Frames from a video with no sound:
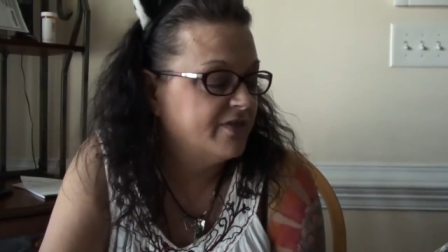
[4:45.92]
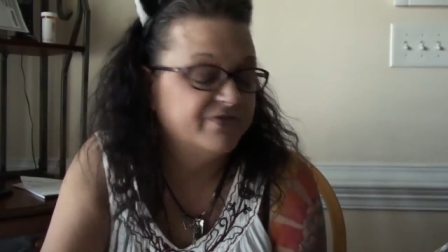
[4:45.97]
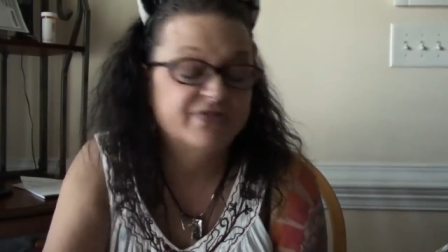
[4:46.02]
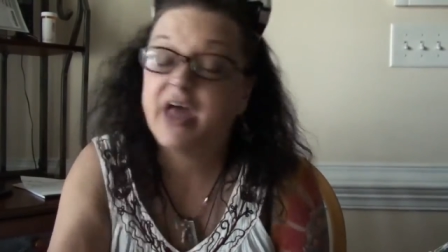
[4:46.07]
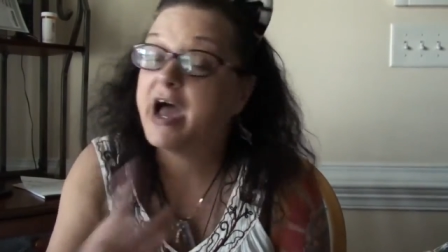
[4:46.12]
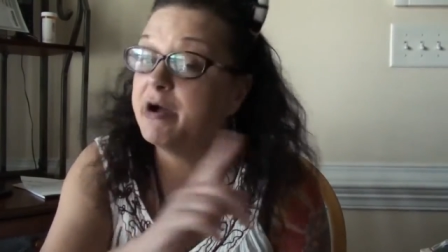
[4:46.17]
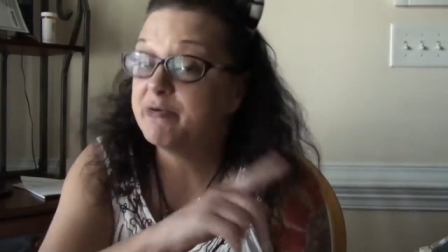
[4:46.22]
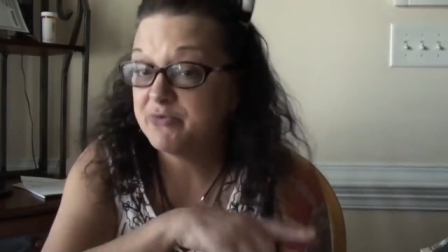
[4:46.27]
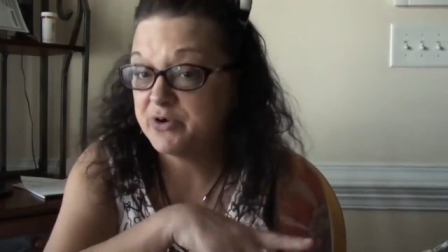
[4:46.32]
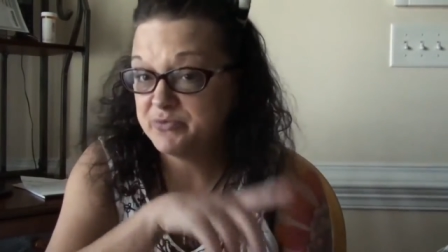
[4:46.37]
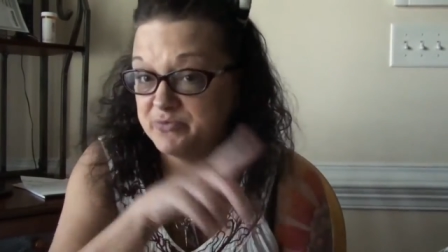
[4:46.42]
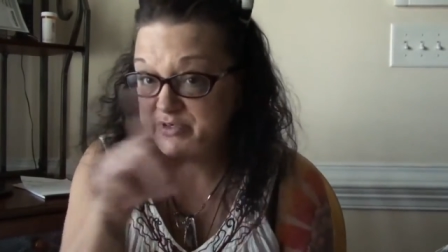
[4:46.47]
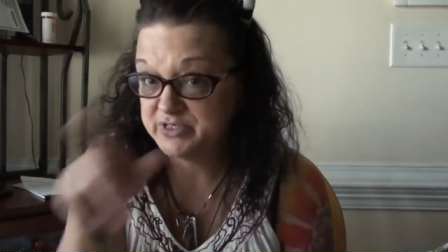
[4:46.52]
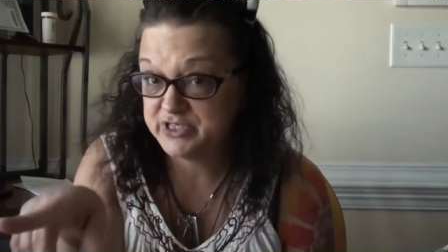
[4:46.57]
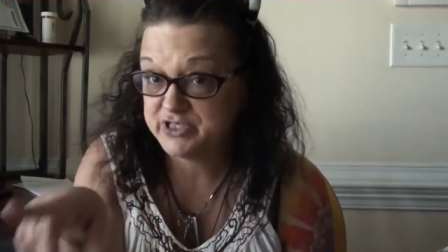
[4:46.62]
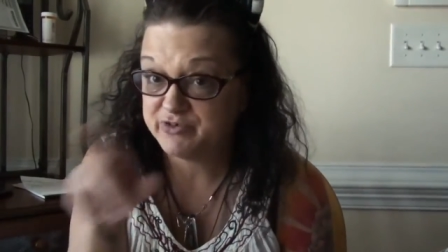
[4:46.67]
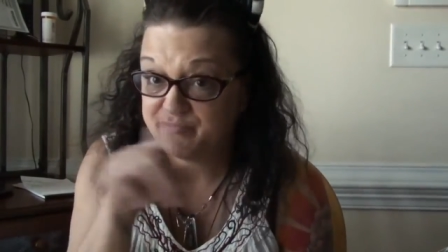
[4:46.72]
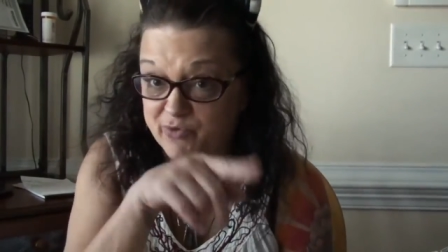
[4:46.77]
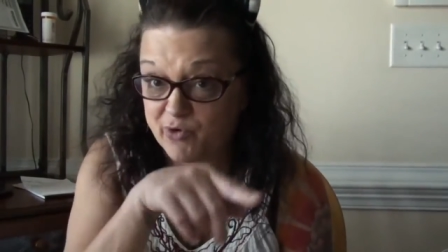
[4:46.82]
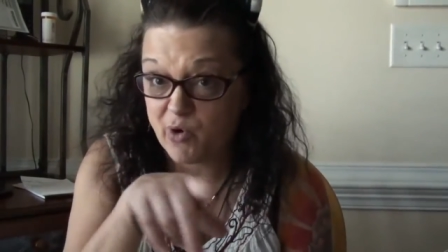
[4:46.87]
That one
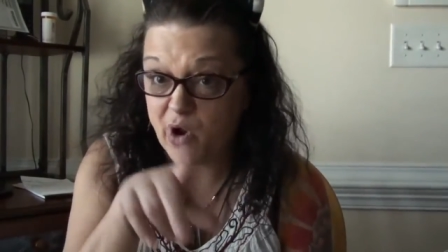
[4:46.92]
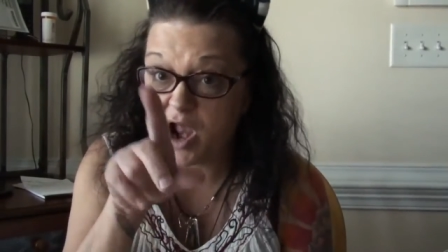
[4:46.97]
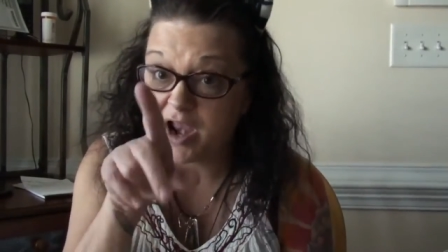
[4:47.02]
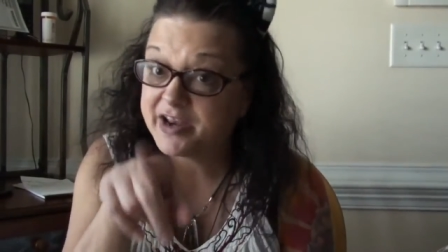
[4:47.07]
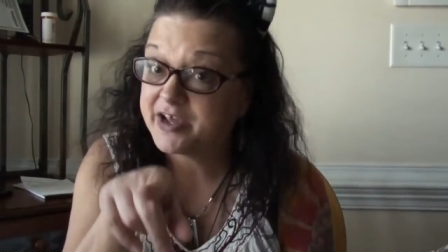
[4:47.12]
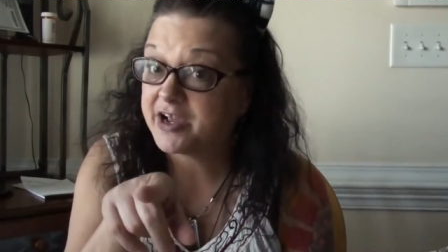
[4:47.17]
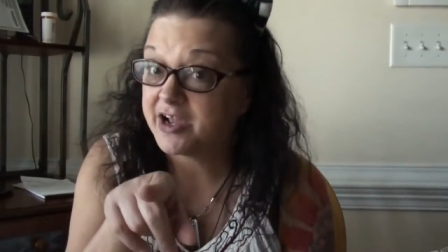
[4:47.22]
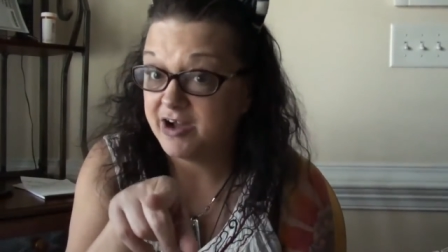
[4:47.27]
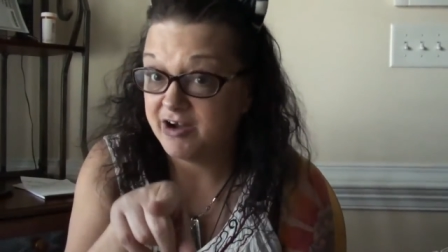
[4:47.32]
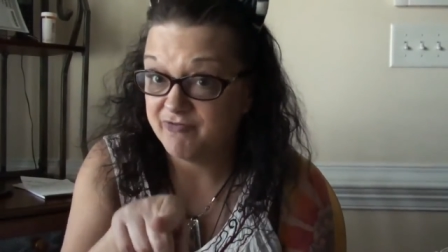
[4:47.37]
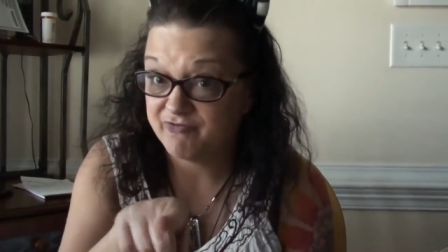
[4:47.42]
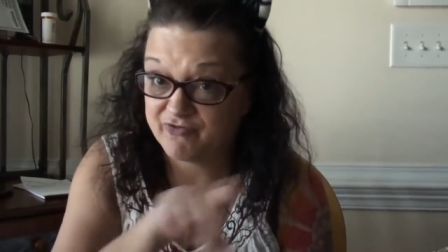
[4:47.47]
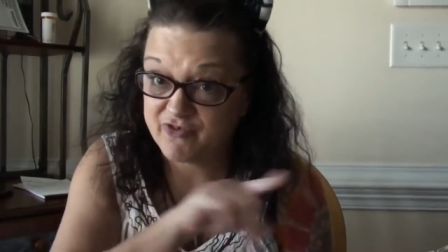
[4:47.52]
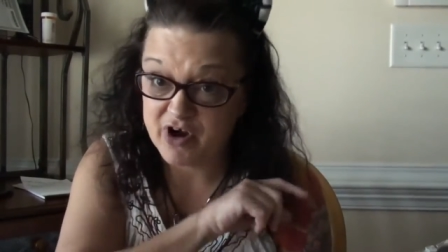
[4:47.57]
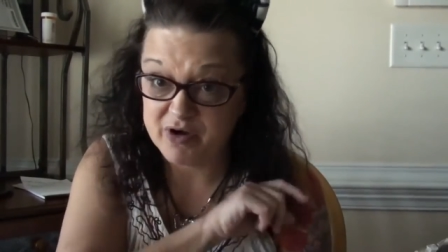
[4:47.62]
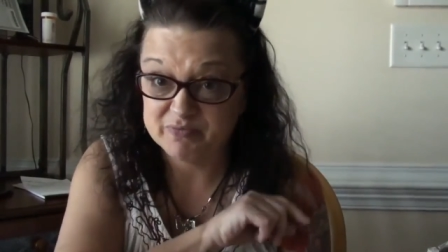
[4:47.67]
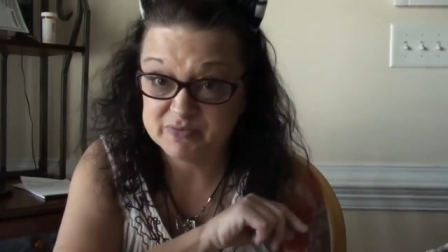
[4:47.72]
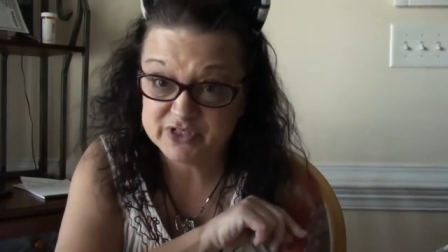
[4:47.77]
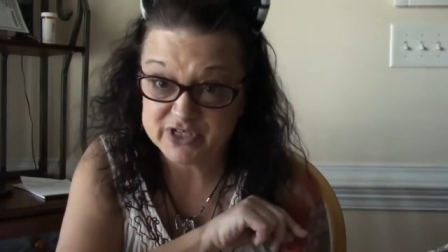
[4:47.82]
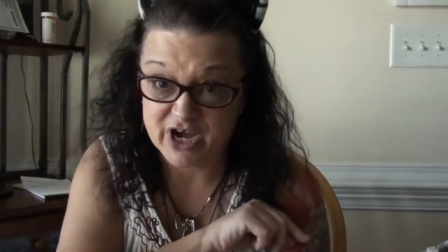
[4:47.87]
was to Veronica
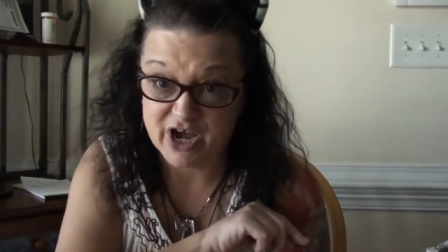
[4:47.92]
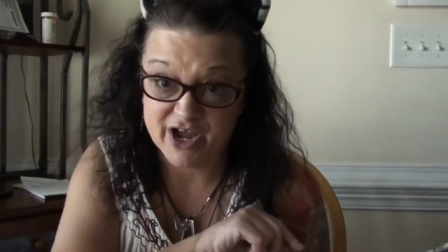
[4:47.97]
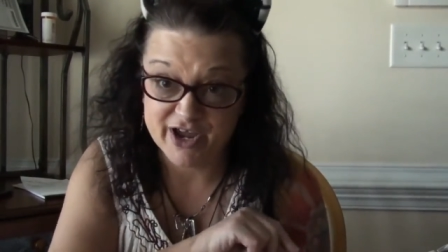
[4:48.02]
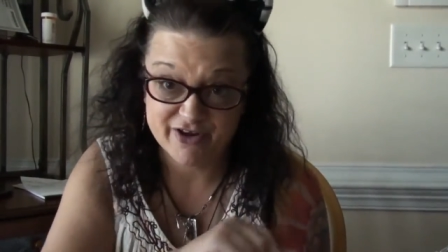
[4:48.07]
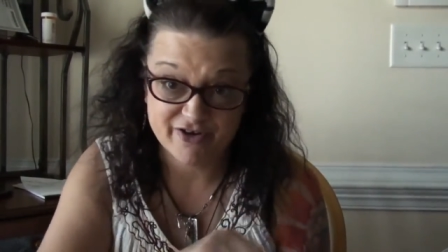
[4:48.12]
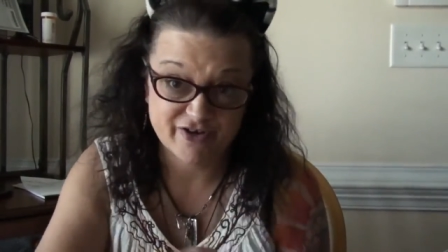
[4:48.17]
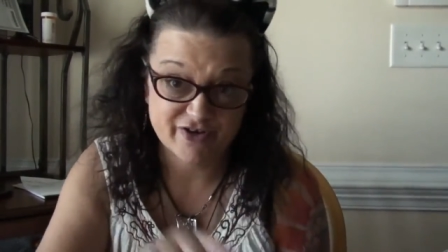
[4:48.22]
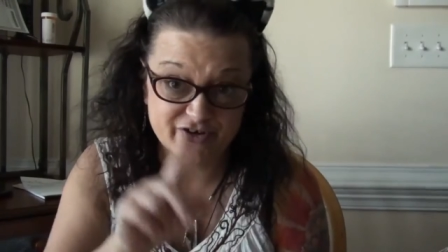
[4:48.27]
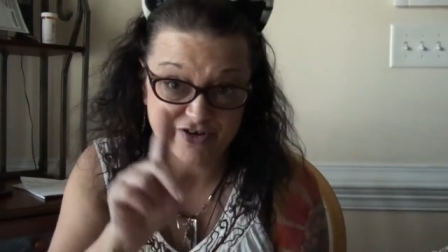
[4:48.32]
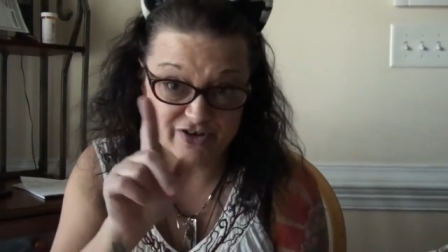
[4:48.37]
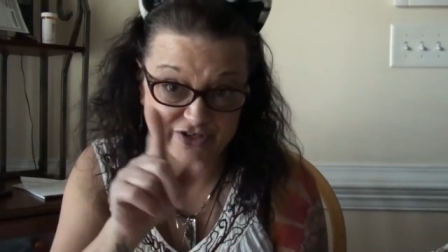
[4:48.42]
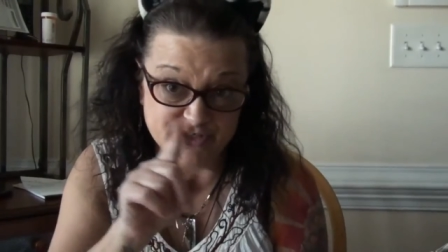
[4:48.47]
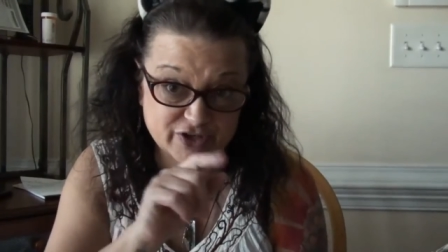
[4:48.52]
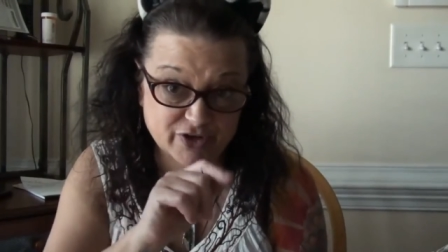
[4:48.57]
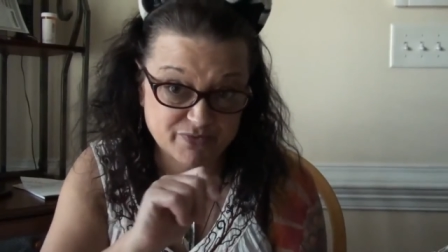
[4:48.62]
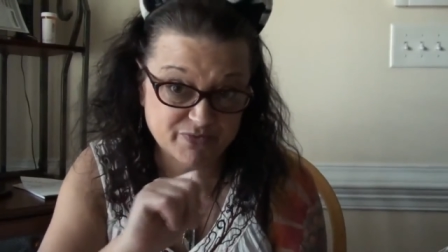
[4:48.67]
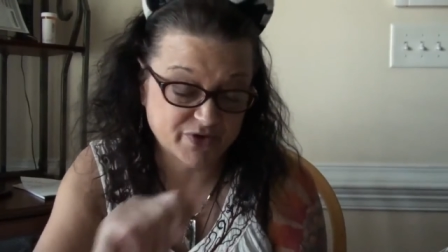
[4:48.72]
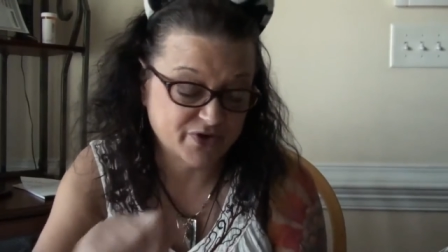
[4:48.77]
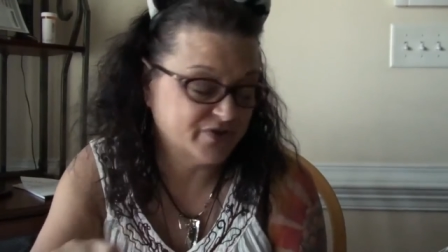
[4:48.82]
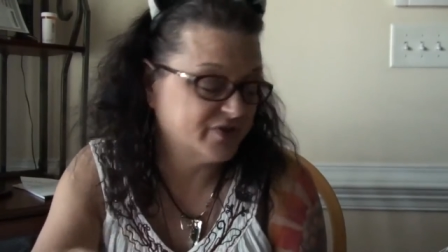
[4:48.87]
from Tiger because her
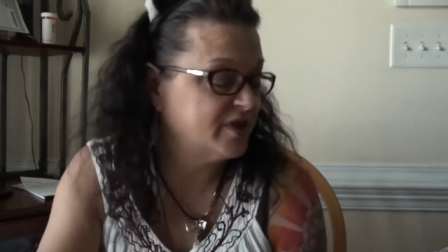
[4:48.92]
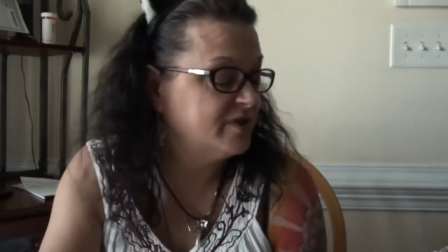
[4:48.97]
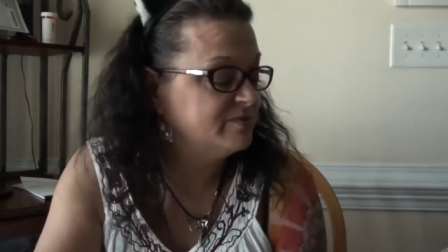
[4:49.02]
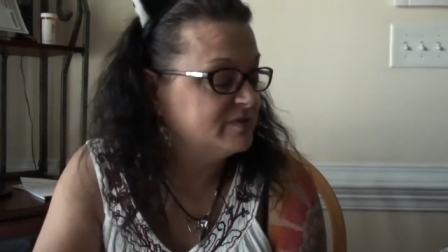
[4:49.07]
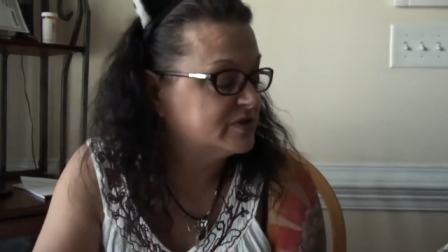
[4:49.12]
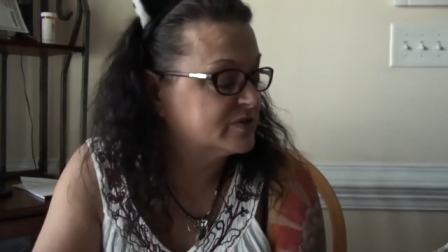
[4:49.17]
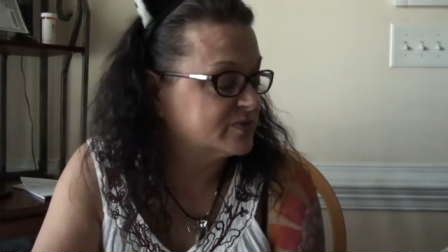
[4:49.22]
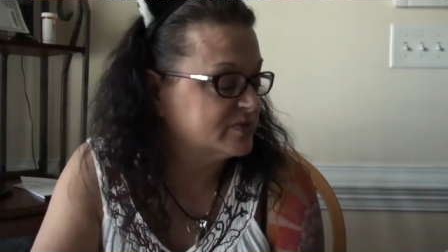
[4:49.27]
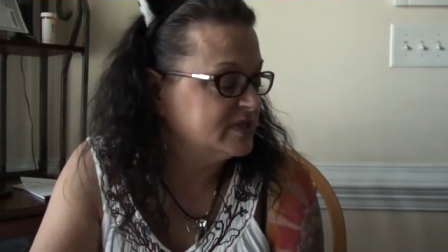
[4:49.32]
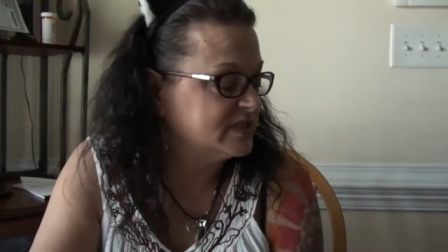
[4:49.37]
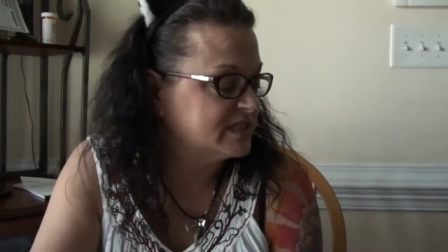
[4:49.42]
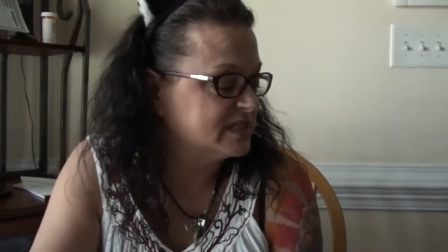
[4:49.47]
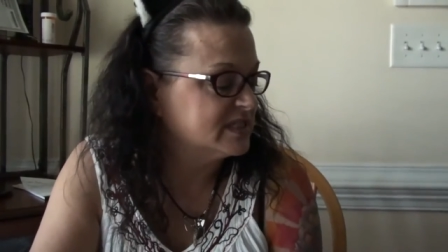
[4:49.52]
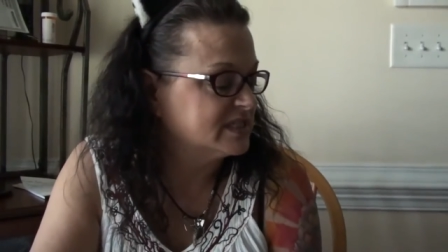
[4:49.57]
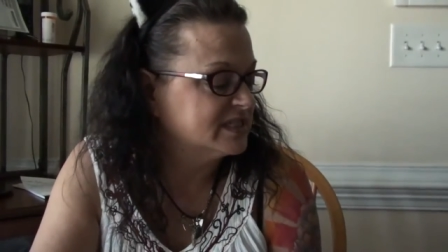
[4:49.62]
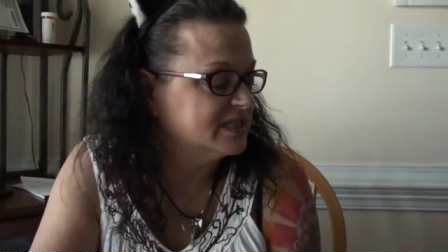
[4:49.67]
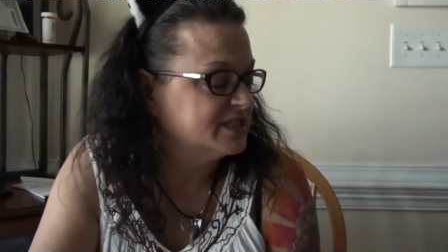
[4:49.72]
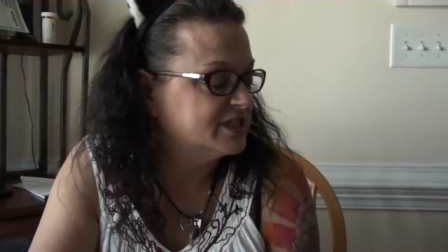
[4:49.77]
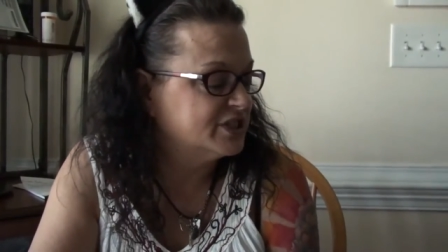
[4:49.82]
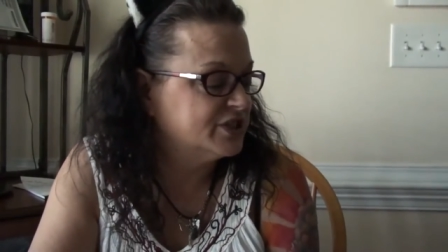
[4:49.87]
birthday was
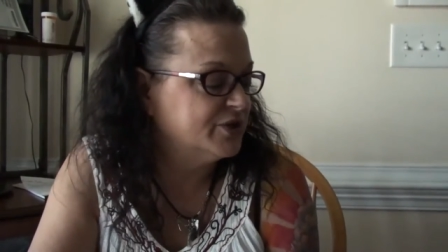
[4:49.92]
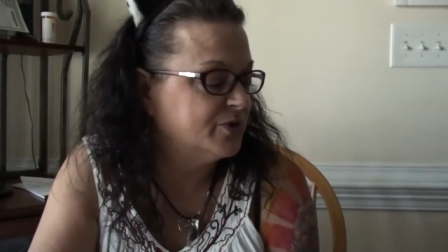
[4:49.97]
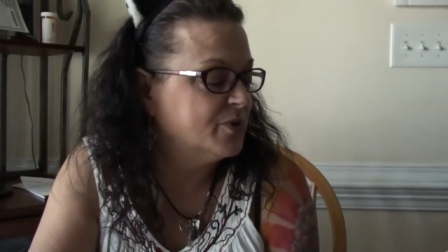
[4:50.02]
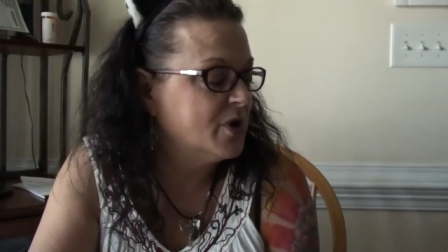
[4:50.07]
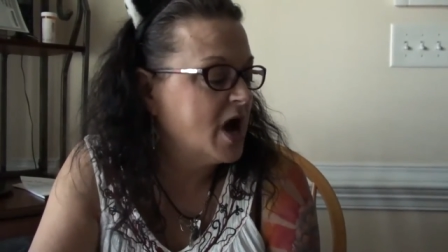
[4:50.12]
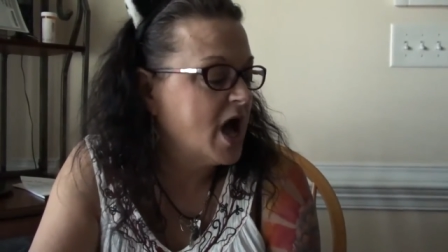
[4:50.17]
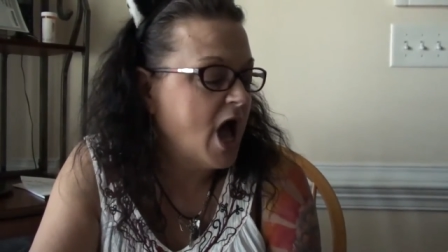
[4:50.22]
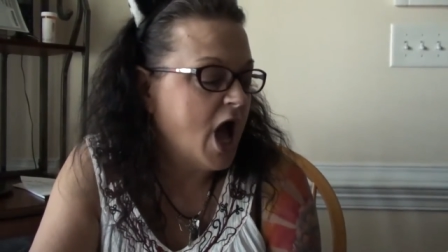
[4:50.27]
recently too.